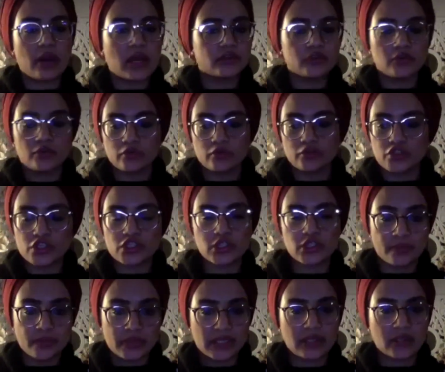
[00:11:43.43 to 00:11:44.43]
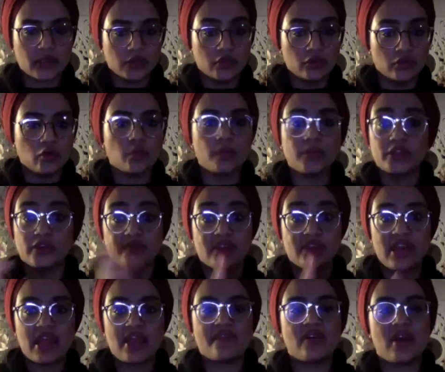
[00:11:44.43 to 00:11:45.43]
I don't know. Just somebody you know, but you've
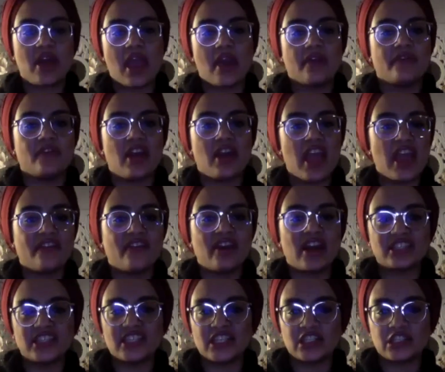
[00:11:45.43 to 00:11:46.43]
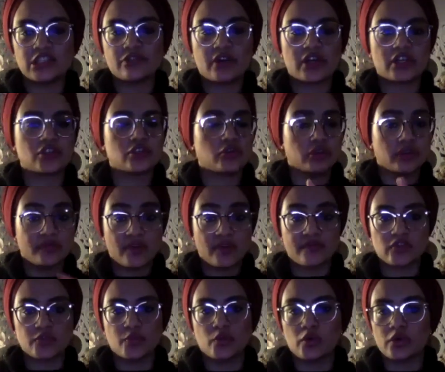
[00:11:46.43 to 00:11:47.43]
never, ever, ever had an interaction, or you've never
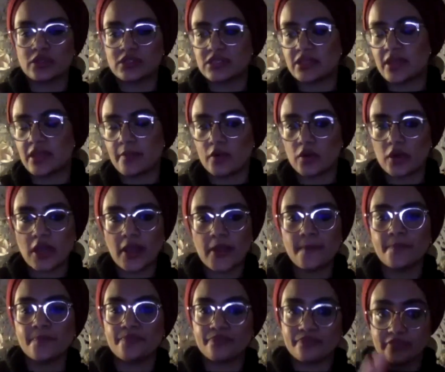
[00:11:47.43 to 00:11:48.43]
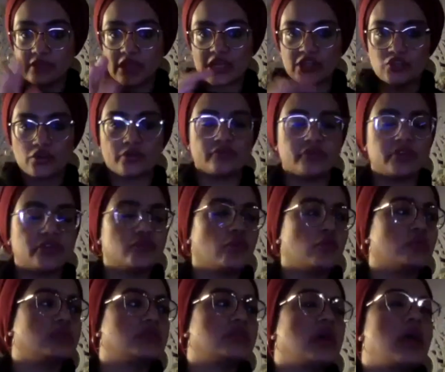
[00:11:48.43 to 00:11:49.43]
spoken to them, okay? That's your 3
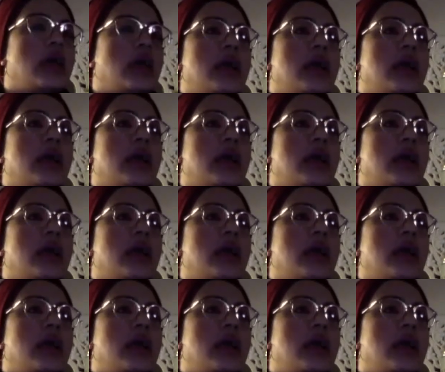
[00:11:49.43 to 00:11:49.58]
zones.